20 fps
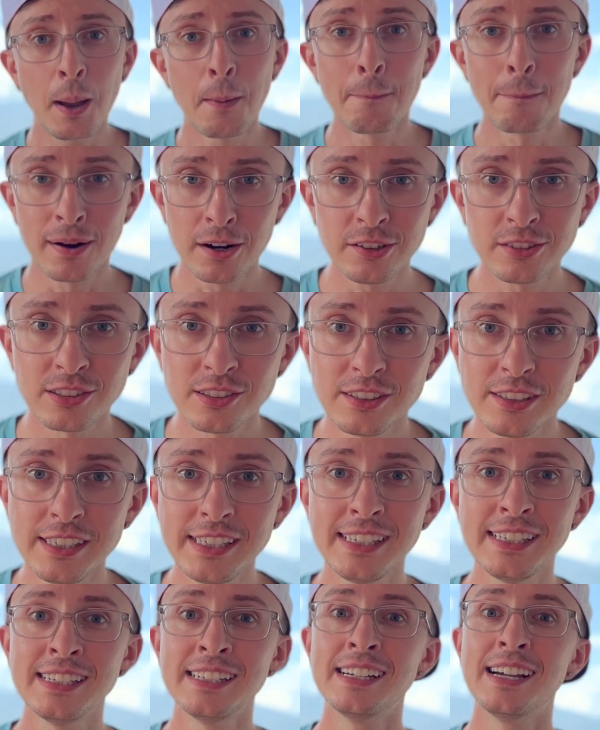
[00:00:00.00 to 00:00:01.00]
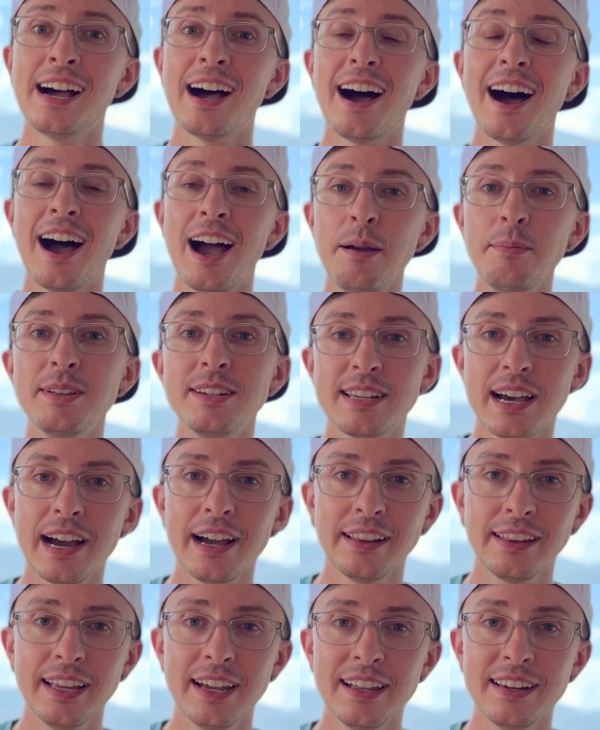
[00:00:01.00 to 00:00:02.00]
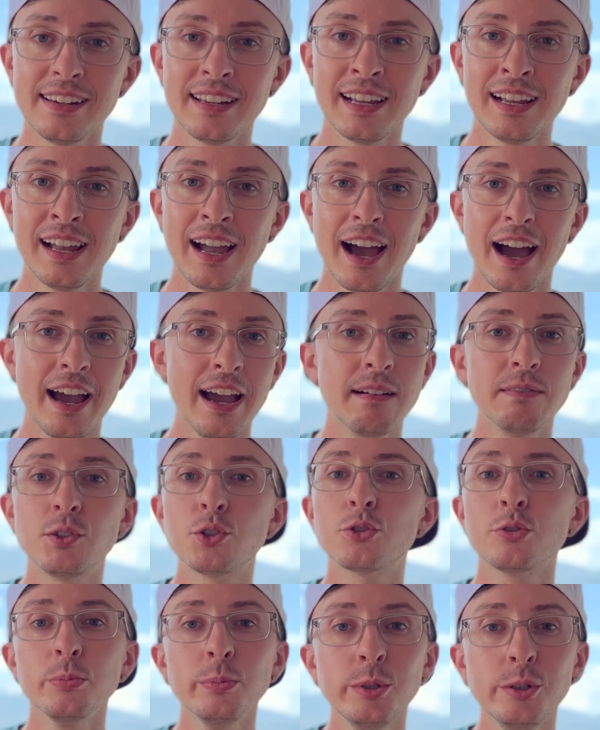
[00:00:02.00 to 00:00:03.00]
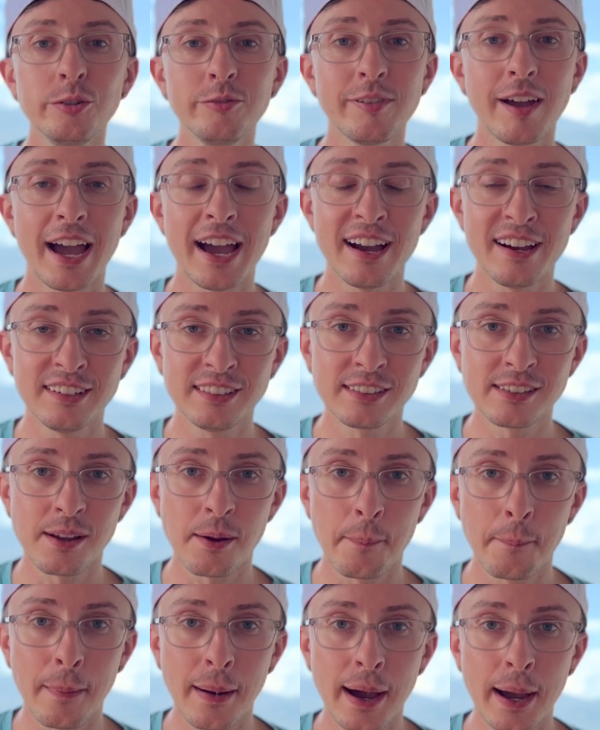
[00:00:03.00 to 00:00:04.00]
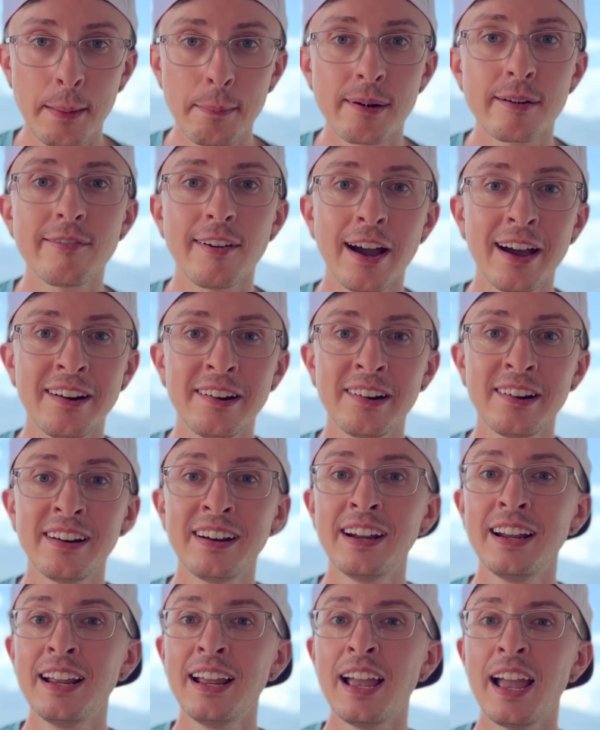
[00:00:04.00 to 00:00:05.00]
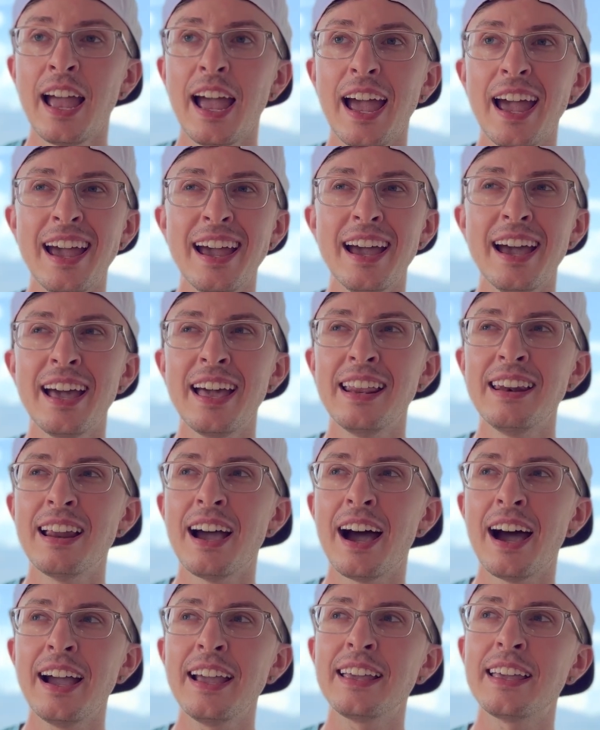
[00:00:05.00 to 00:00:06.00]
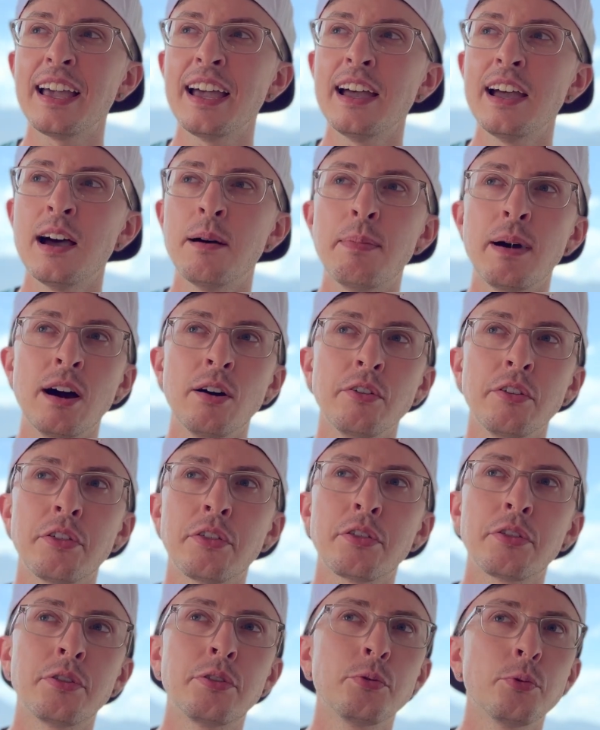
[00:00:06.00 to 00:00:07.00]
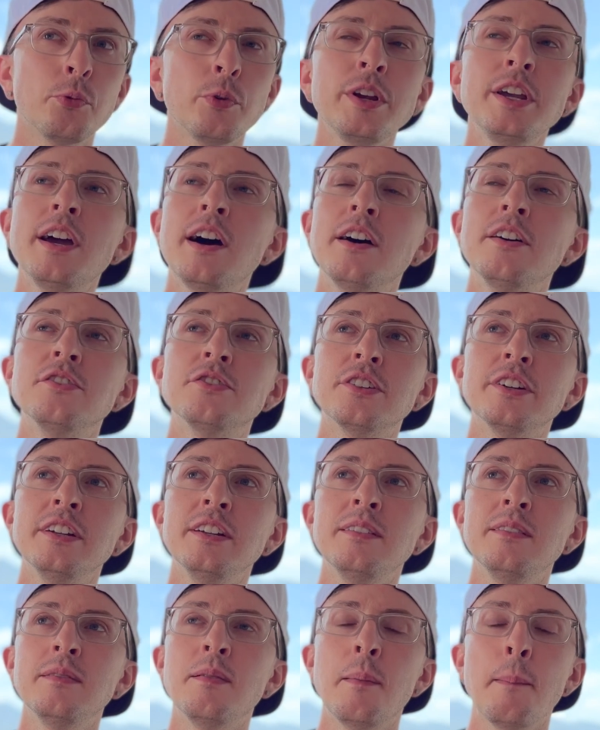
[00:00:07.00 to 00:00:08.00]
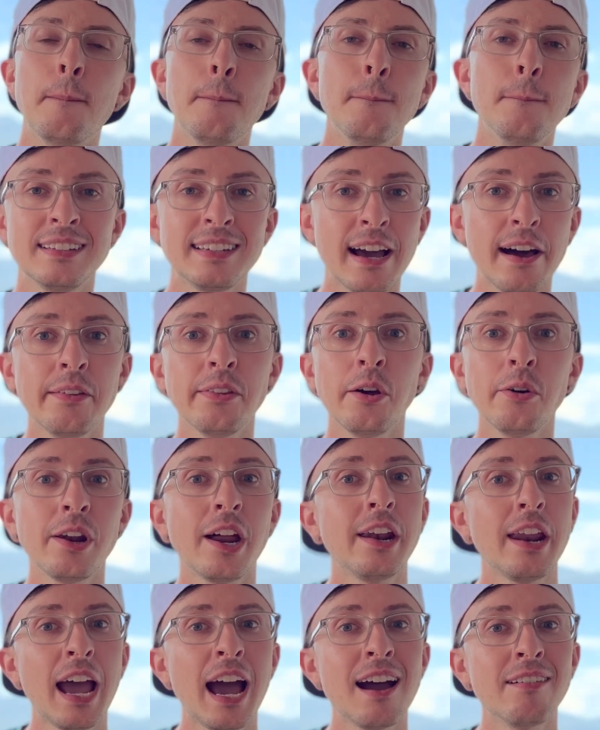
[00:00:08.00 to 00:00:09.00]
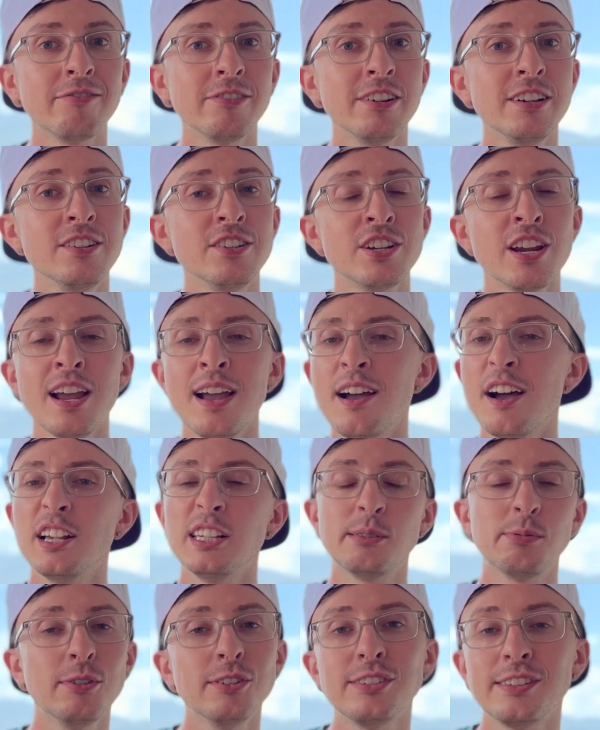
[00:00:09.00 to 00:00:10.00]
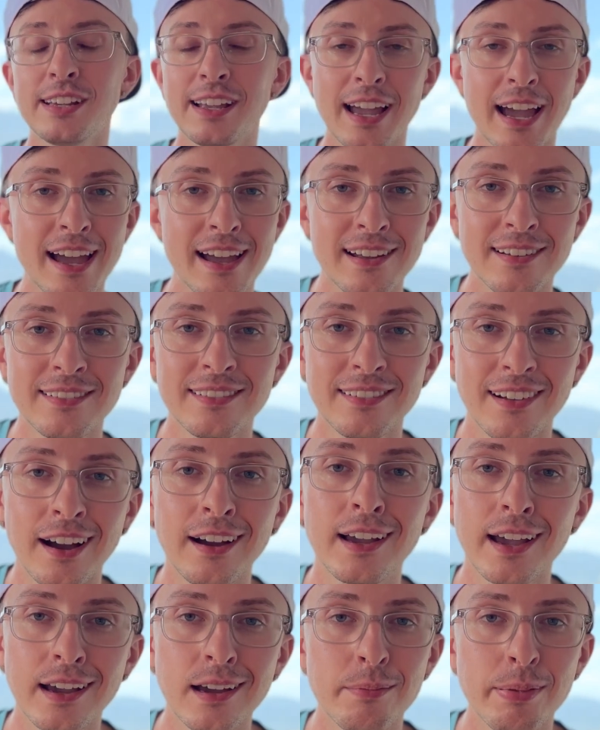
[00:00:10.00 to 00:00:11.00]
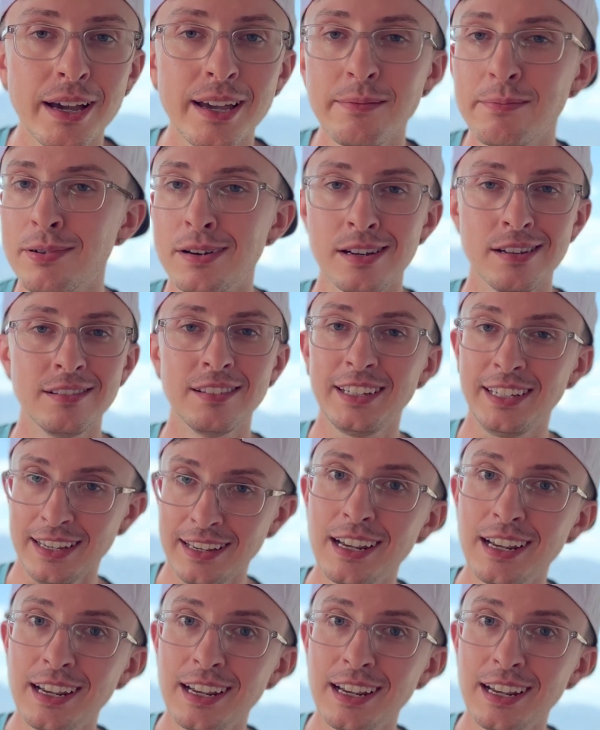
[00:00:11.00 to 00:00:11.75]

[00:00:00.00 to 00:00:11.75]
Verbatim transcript: Personally, I'm in Thailand. I have TrueMove as my provider, and I get about 300 download on average. I'm supposed to get a gigabyte, but you